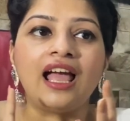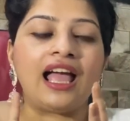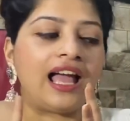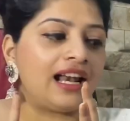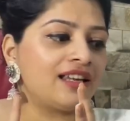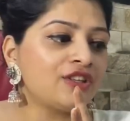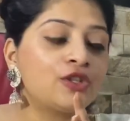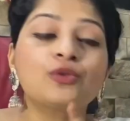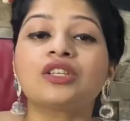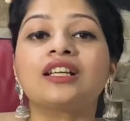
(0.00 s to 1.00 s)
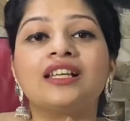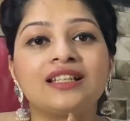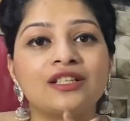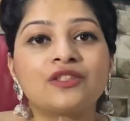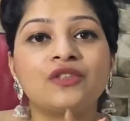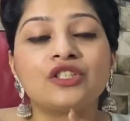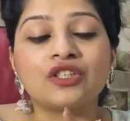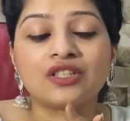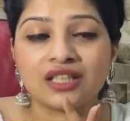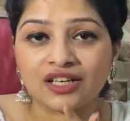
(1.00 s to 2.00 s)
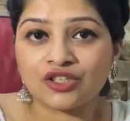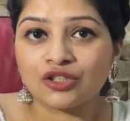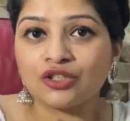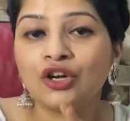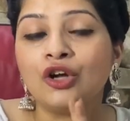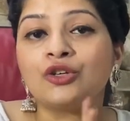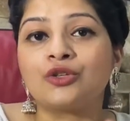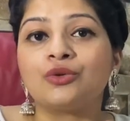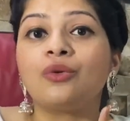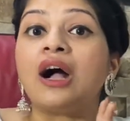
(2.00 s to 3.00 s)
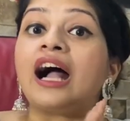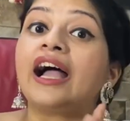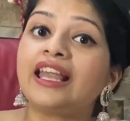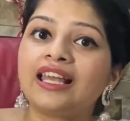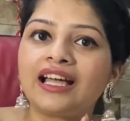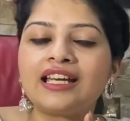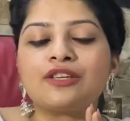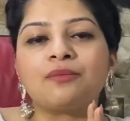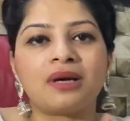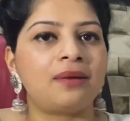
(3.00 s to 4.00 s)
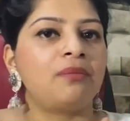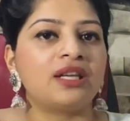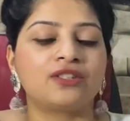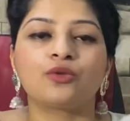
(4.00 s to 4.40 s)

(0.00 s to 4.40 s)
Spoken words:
and using LinkedIn's featured section to highlight my best